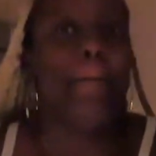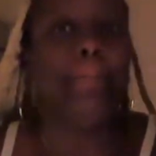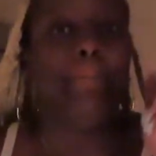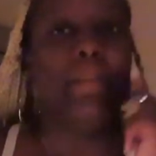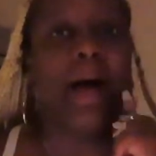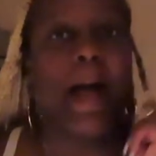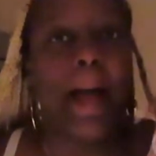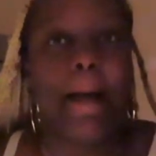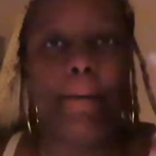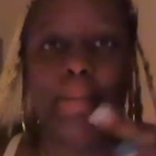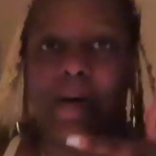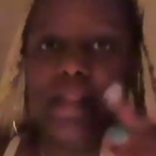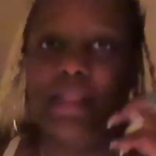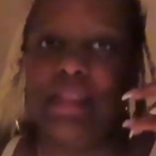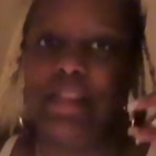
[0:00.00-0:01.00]
My
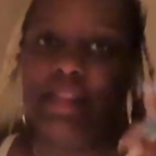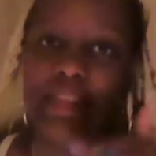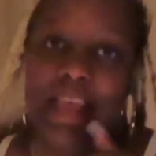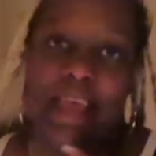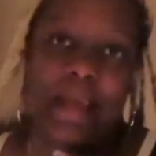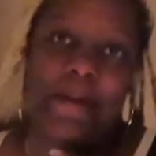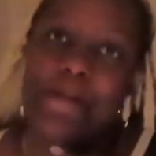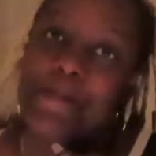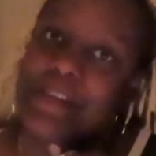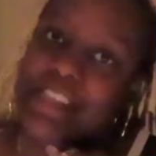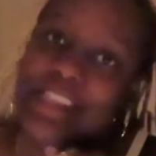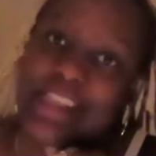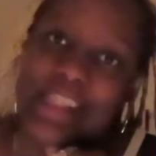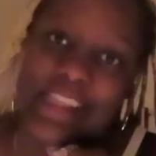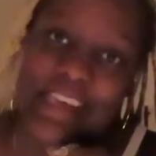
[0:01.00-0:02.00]
Mother's Day was
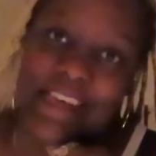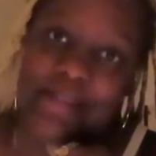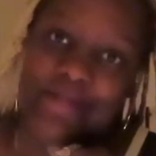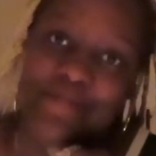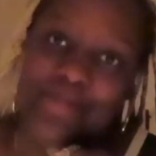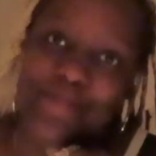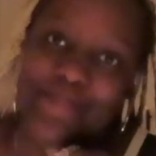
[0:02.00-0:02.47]
lit.